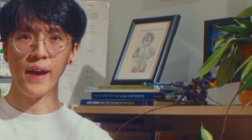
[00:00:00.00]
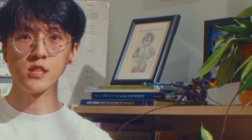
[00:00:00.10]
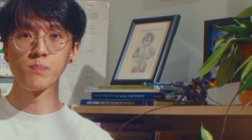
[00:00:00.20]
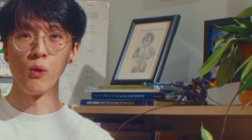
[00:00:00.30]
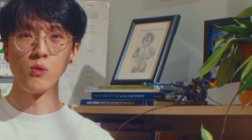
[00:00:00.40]

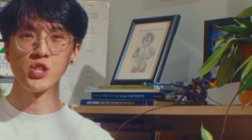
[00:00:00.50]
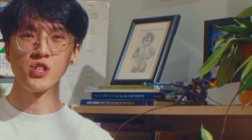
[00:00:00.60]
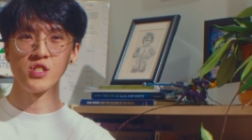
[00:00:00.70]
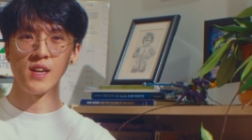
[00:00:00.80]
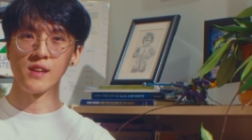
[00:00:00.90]

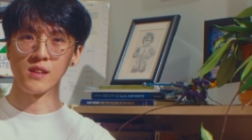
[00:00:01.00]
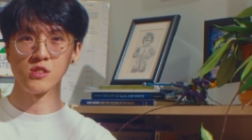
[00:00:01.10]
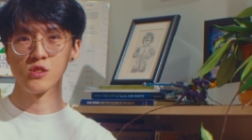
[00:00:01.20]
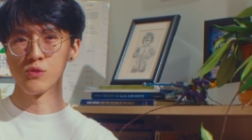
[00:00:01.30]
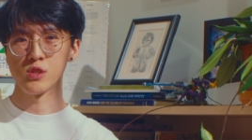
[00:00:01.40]
exposure settings,
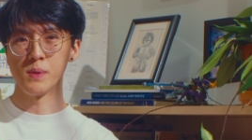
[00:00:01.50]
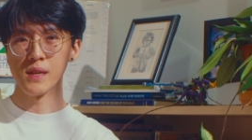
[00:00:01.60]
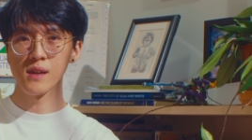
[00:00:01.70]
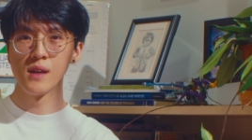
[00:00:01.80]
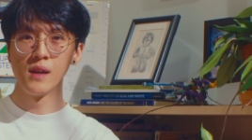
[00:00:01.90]
so to
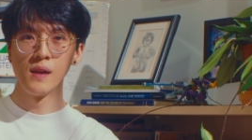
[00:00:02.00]
speak.